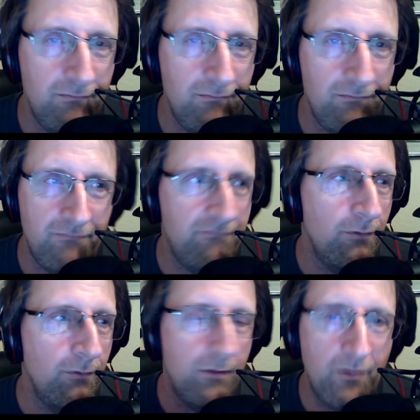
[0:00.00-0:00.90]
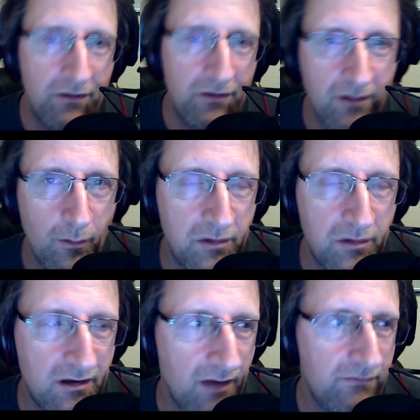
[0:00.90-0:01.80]
Fooling me with ghost
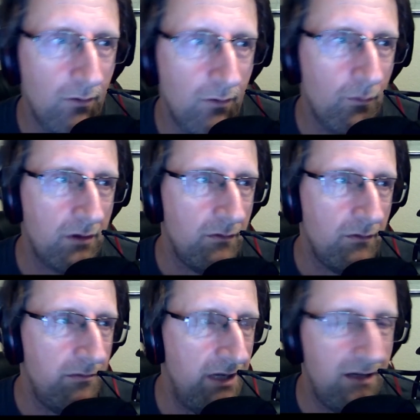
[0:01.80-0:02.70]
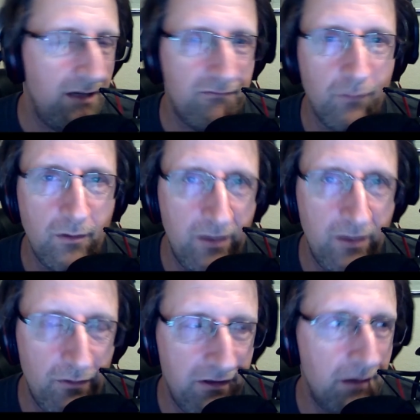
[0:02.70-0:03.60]
stuff don't work with me, and fooling me
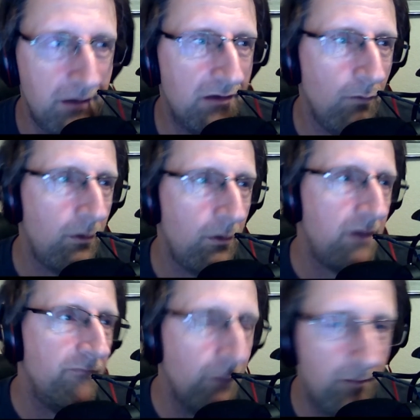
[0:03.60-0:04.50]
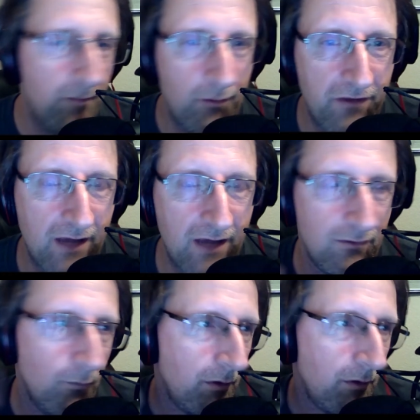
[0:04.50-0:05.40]
with this don't work, and fooling me with that don't
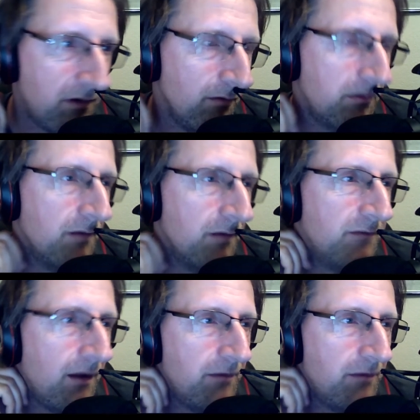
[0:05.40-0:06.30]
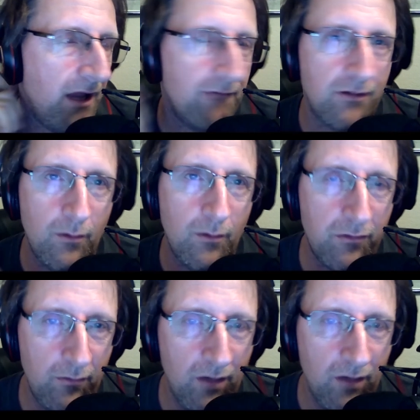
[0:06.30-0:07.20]
work. So sometimes they have to go
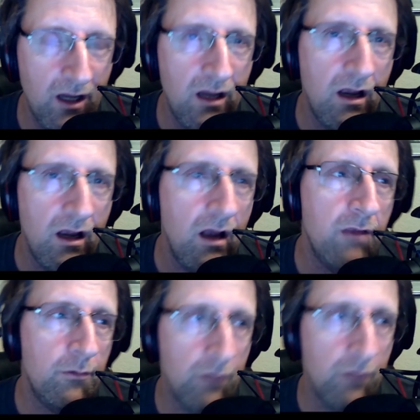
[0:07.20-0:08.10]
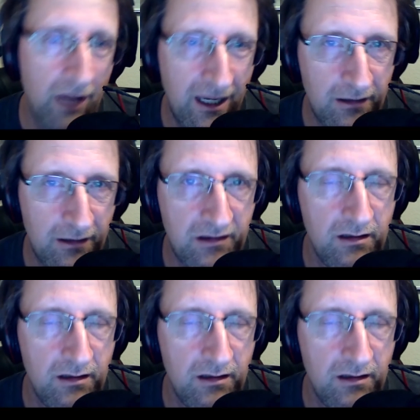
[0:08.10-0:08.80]
through other lengths